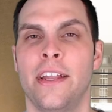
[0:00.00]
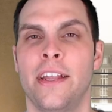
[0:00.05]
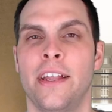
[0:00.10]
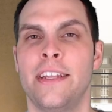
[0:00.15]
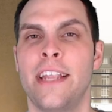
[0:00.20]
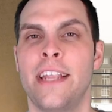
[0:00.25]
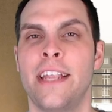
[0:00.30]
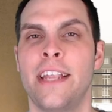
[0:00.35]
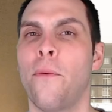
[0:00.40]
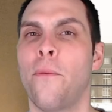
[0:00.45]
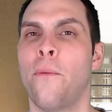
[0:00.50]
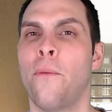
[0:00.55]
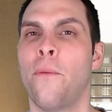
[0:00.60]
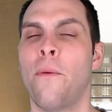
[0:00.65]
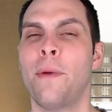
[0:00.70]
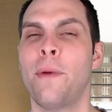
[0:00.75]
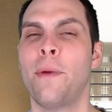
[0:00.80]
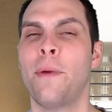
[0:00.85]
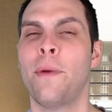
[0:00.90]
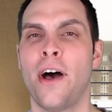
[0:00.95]
Now,
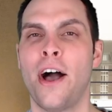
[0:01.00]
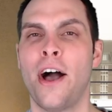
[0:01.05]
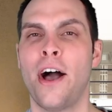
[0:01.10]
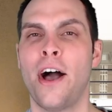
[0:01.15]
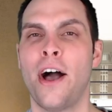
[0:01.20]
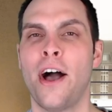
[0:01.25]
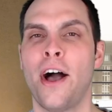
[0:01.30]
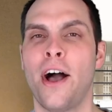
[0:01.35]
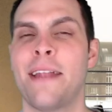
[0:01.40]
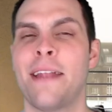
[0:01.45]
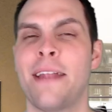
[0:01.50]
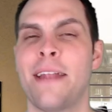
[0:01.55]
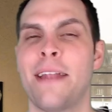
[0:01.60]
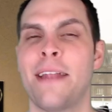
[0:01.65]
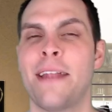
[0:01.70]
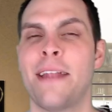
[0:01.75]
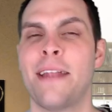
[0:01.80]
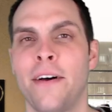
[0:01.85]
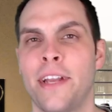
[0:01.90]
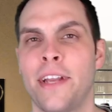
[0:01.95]
when we talk about animal
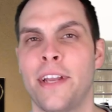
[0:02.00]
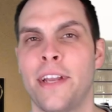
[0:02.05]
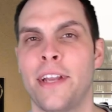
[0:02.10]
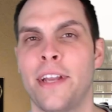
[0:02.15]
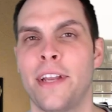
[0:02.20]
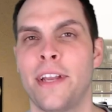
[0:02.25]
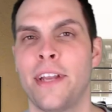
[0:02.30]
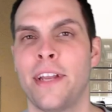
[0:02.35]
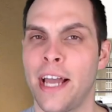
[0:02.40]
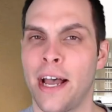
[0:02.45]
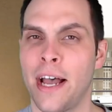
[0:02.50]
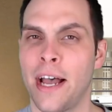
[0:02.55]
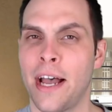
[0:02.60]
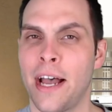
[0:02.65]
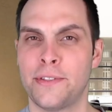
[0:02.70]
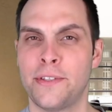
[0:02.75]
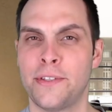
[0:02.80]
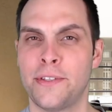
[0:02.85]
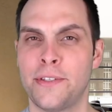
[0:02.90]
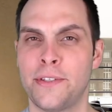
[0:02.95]
pollinators, now
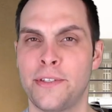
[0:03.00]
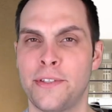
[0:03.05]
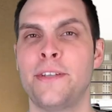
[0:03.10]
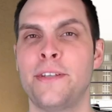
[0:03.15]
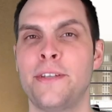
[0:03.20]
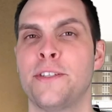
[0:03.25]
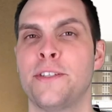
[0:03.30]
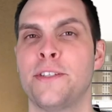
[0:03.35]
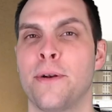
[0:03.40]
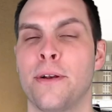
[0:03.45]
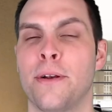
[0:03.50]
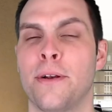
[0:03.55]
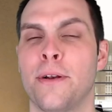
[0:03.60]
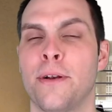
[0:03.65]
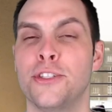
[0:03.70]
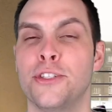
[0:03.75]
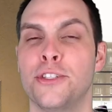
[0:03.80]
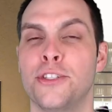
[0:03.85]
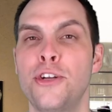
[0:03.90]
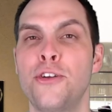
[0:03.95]
some angiosperms
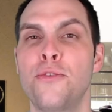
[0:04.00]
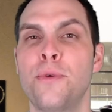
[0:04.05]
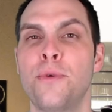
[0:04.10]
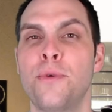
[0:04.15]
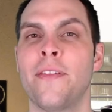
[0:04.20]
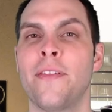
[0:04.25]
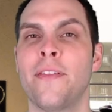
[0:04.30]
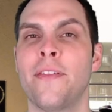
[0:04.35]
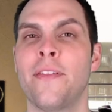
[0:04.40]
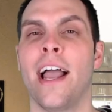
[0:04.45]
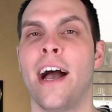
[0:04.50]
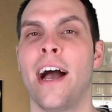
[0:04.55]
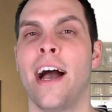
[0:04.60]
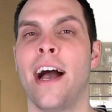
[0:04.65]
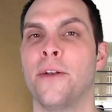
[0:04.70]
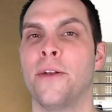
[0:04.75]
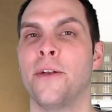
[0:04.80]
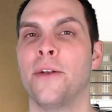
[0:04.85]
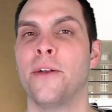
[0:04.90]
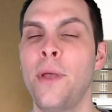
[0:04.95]
do rely
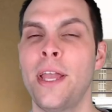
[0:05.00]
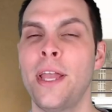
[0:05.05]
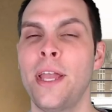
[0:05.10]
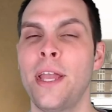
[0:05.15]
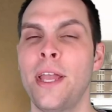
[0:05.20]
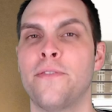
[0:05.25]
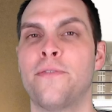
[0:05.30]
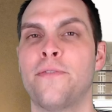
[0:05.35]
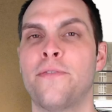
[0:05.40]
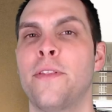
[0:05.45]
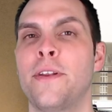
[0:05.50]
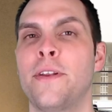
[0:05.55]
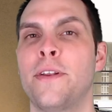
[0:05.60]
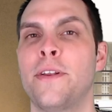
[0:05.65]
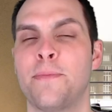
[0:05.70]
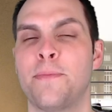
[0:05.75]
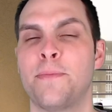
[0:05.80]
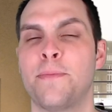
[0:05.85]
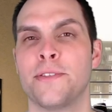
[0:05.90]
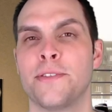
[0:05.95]
on wind for the
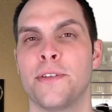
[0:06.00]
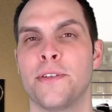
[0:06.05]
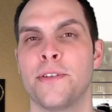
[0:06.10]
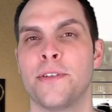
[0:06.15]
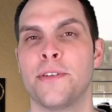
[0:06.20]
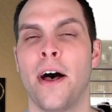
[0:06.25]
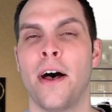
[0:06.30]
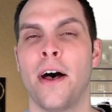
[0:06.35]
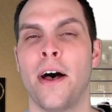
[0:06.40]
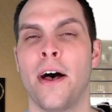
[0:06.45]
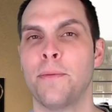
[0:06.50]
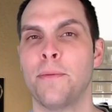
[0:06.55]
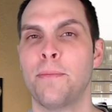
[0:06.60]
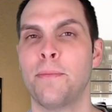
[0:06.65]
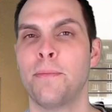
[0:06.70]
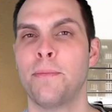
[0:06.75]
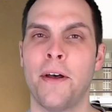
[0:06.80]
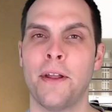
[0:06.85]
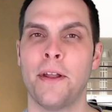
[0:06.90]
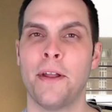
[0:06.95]
dispersal of their
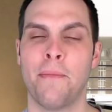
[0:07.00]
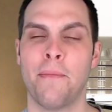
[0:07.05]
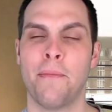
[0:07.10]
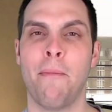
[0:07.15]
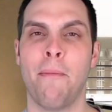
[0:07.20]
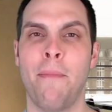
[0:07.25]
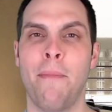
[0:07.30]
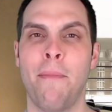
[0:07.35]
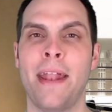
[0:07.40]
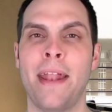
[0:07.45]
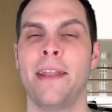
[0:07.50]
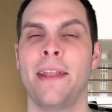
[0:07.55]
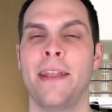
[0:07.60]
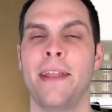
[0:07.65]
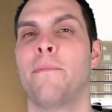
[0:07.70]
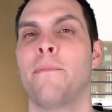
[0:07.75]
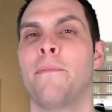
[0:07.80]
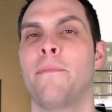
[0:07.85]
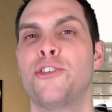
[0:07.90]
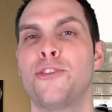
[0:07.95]
pollen. Many
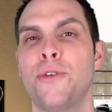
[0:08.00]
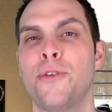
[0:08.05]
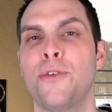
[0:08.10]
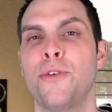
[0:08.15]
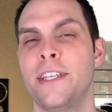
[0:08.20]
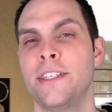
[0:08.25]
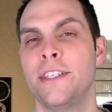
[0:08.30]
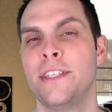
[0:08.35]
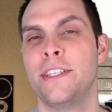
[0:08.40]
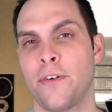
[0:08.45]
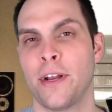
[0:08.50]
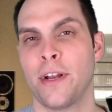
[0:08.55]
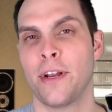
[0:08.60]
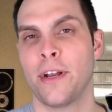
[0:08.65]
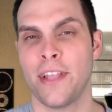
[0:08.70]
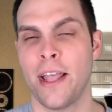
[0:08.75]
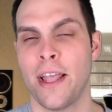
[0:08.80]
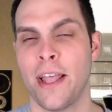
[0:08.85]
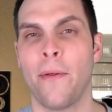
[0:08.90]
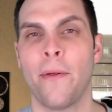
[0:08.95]
trees, for
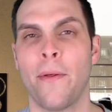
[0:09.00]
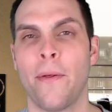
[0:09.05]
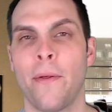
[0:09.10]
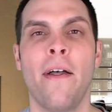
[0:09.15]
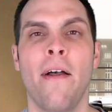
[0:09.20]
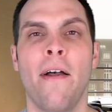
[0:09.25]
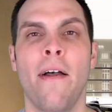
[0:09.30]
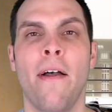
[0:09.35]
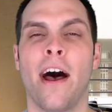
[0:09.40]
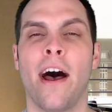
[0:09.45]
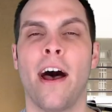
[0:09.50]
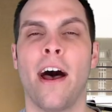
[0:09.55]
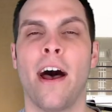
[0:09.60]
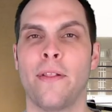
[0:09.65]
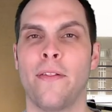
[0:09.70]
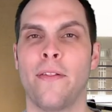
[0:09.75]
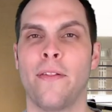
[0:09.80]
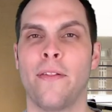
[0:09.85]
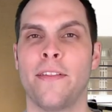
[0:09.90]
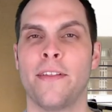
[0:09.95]
example, uh,
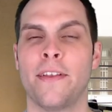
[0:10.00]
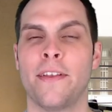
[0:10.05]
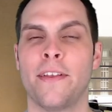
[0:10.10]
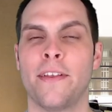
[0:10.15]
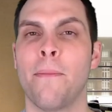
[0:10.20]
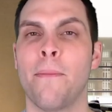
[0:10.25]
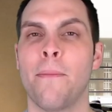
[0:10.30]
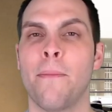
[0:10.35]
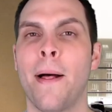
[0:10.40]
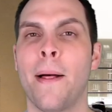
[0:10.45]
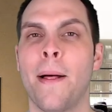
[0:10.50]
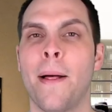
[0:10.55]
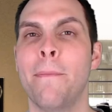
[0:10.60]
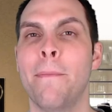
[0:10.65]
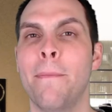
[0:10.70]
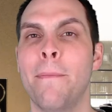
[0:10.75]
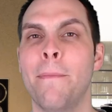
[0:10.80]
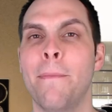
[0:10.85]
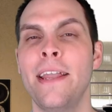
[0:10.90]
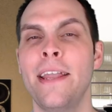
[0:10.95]
rely on this, but
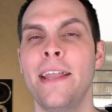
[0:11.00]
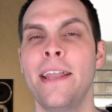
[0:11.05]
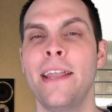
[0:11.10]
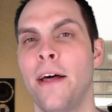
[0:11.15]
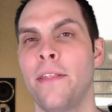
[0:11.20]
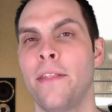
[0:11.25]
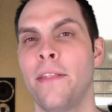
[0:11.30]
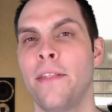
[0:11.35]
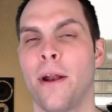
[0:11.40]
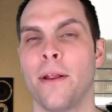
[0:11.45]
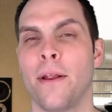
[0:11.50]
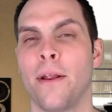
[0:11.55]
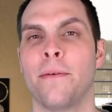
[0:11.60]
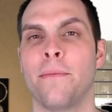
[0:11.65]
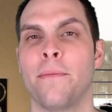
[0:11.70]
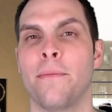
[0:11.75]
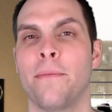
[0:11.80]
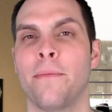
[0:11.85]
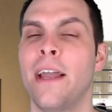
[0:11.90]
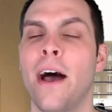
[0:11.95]
many other are,
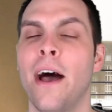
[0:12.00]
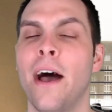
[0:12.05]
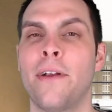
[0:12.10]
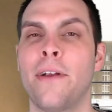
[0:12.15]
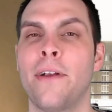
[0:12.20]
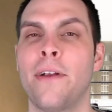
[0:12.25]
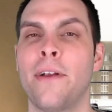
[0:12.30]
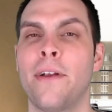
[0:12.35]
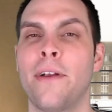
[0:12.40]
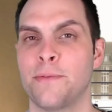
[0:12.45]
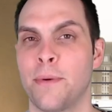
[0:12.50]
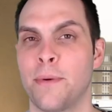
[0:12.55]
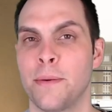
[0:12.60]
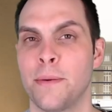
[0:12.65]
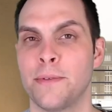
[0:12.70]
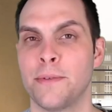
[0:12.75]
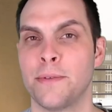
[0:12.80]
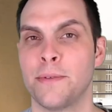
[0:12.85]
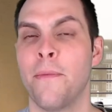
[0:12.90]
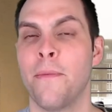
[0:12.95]
many other
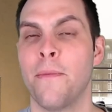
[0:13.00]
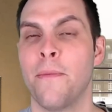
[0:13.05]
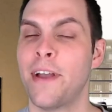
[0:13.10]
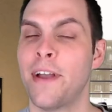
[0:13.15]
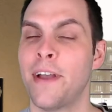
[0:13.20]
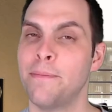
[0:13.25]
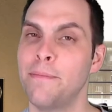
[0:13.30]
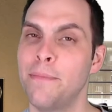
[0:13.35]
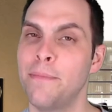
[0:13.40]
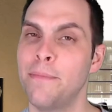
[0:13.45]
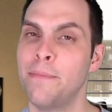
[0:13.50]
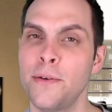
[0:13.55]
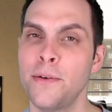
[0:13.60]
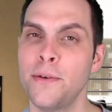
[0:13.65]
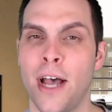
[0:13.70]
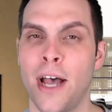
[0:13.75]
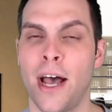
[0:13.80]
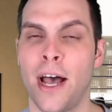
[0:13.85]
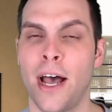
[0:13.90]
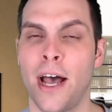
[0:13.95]
angiosperms, in fact,
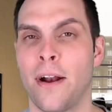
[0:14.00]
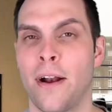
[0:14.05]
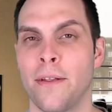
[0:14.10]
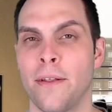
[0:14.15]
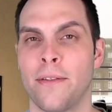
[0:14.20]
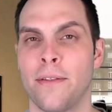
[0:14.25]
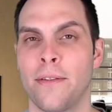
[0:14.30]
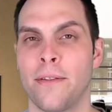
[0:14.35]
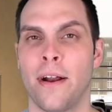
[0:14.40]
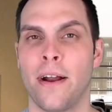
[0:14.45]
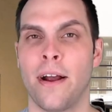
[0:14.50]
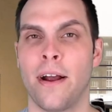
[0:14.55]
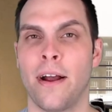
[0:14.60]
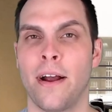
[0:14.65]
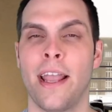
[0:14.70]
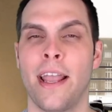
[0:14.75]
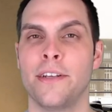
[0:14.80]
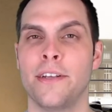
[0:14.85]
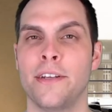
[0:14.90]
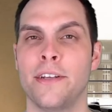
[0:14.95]
most other are, are,
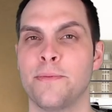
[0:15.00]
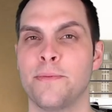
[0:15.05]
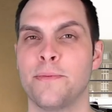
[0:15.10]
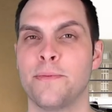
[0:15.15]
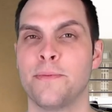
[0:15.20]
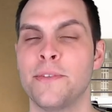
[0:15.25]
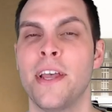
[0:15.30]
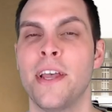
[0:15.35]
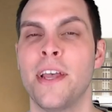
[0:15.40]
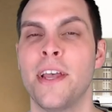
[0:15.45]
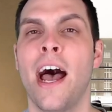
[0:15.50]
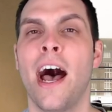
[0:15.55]
uh, angiosperms,